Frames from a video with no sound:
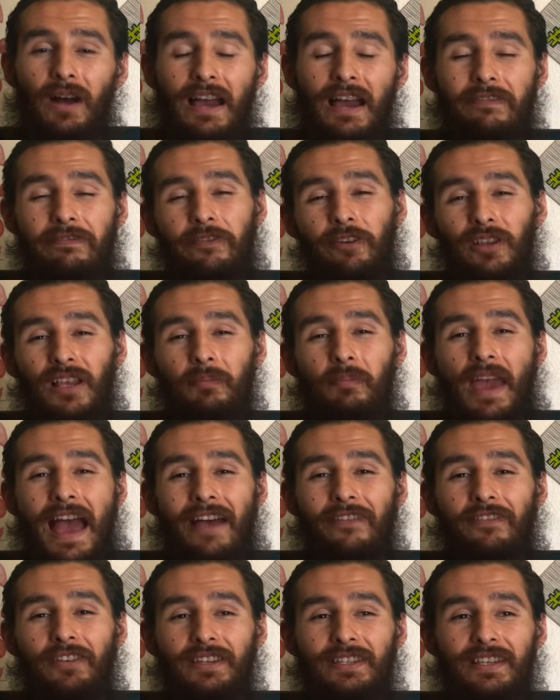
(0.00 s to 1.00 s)
I feel I'm
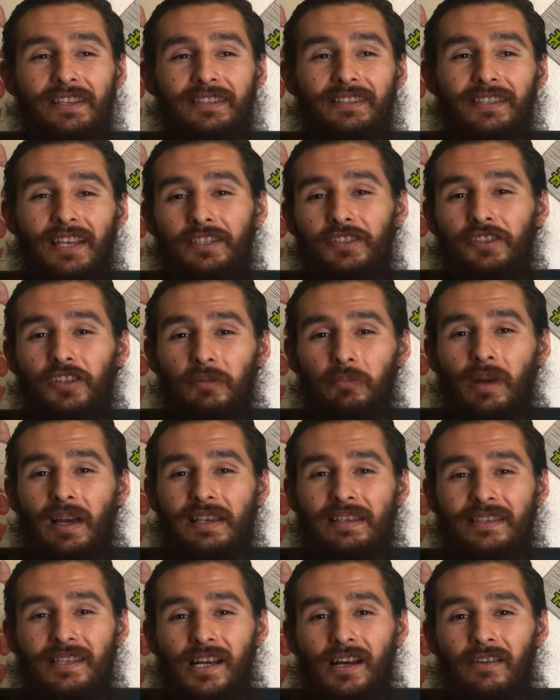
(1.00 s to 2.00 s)
having to censor
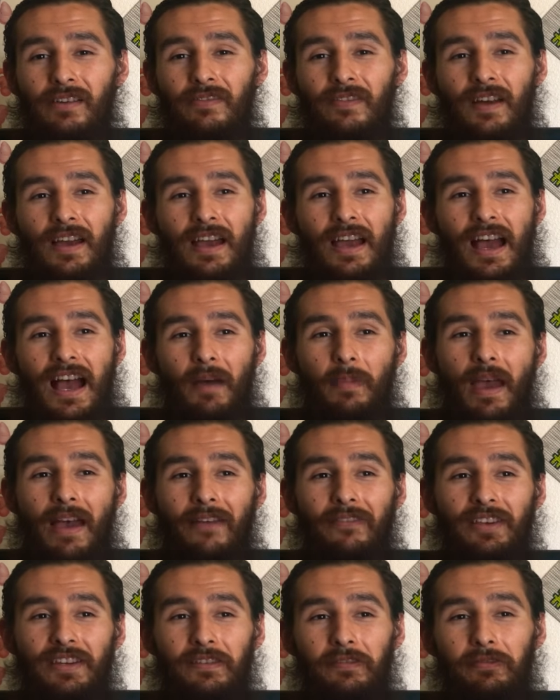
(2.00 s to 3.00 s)
myself. I'm
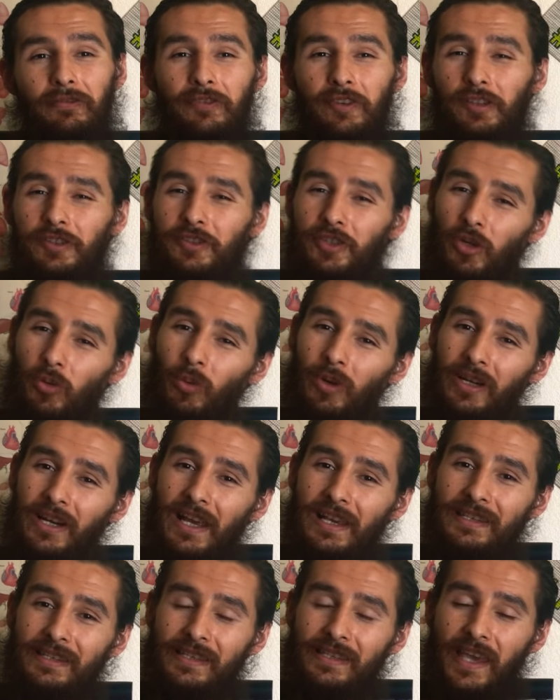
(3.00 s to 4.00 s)
having to filter what
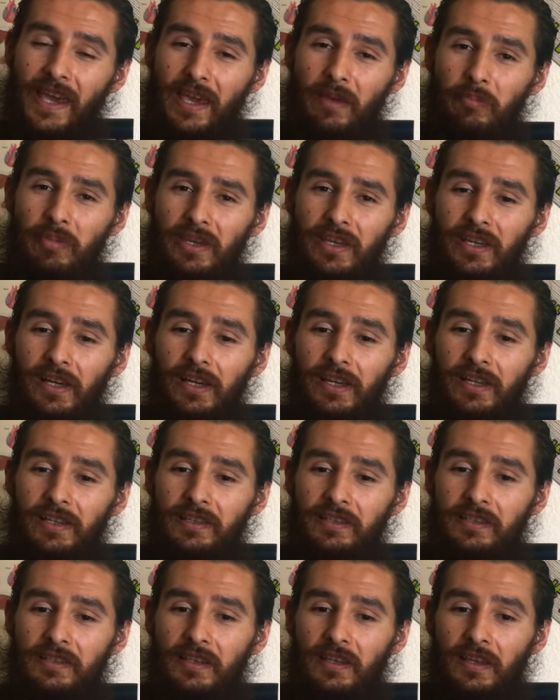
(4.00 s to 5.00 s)
I say,
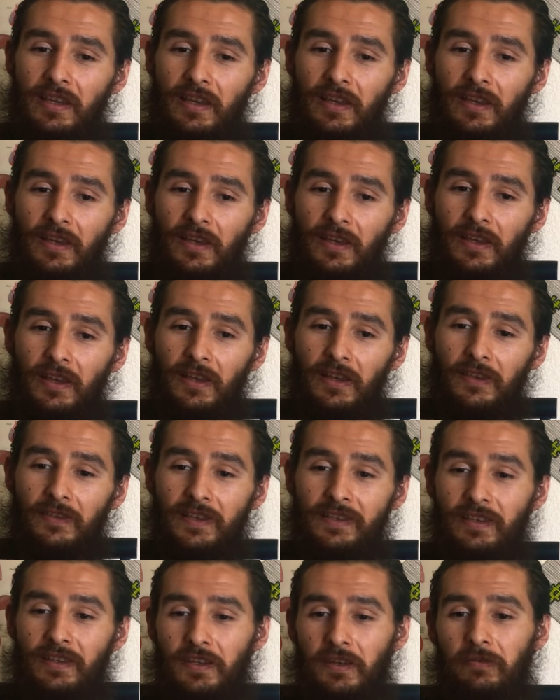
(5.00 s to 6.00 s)
because
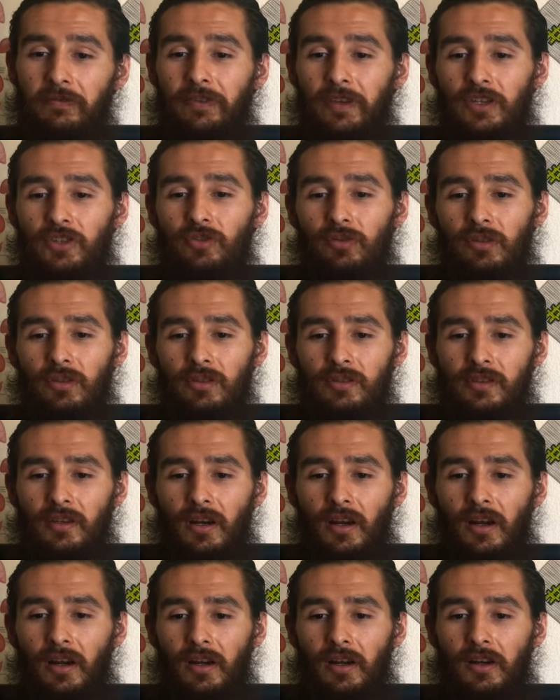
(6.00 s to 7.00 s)
these individuals
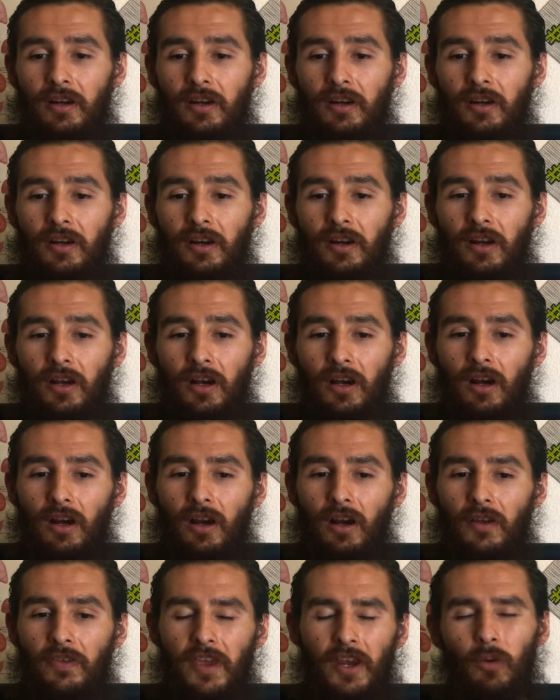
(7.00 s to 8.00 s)

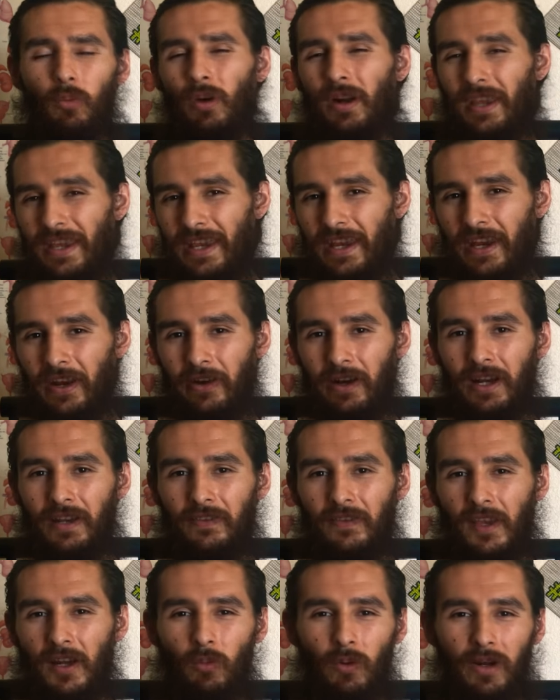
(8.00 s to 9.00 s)
they don't want to hear
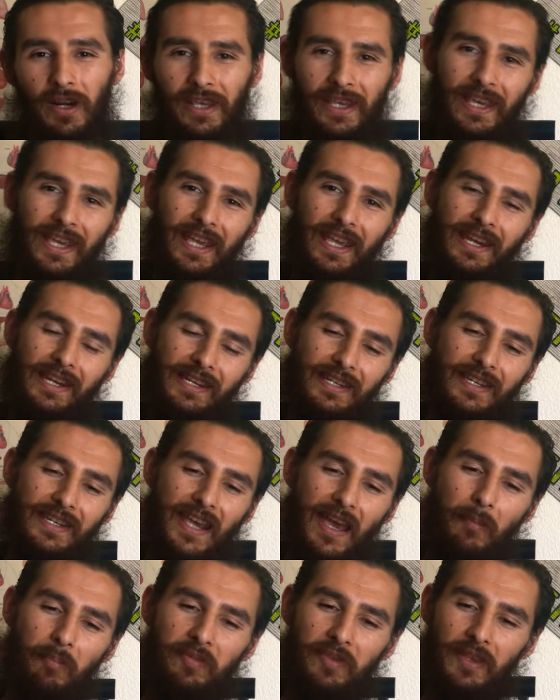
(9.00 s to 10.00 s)
it. They don't want to get in
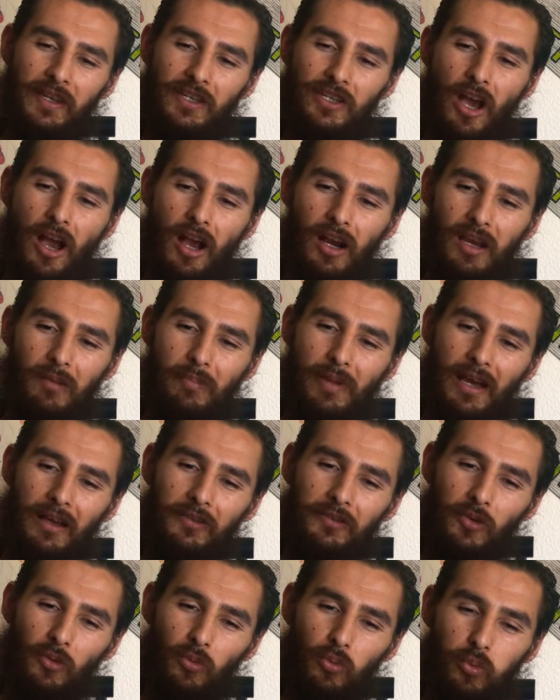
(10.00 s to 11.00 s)
depth and talk
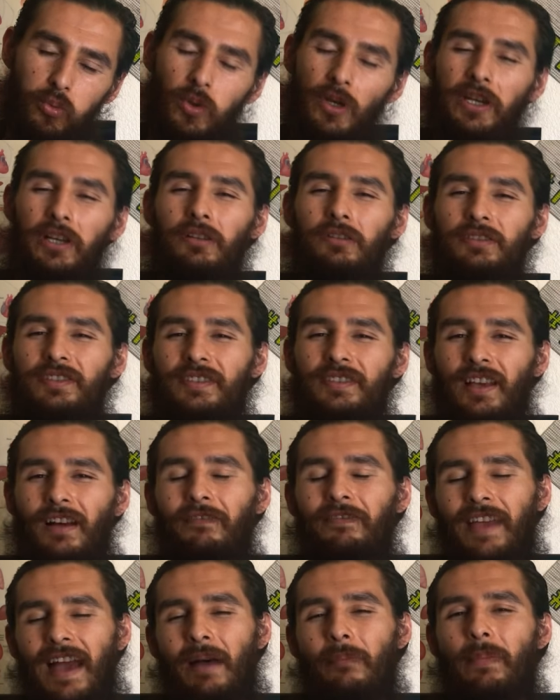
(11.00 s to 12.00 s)
about the real
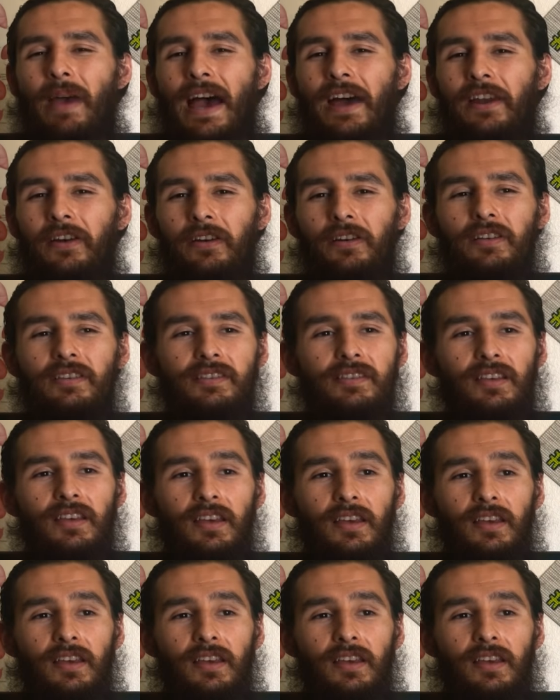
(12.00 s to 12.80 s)
stuff that matters.